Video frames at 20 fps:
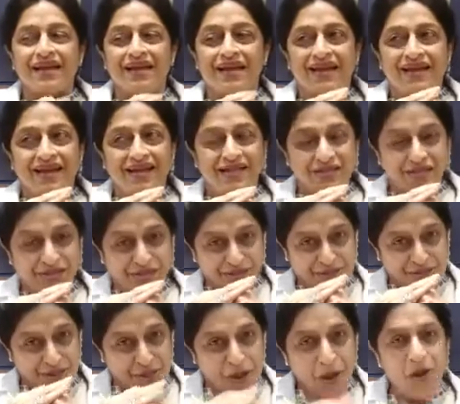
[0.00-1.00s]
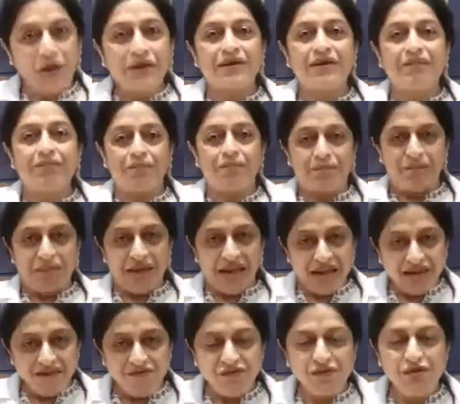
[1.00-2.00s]
it's not a
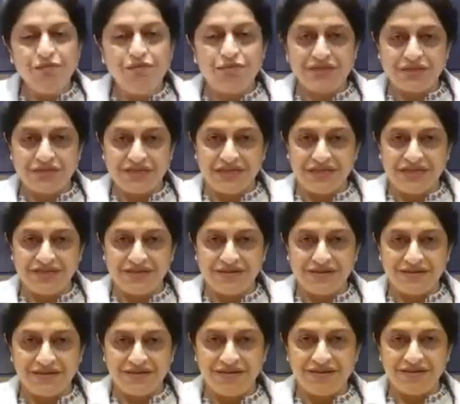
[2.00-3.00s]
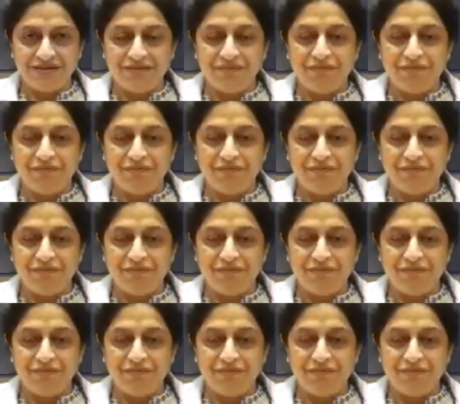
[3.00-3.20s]
painful procedure,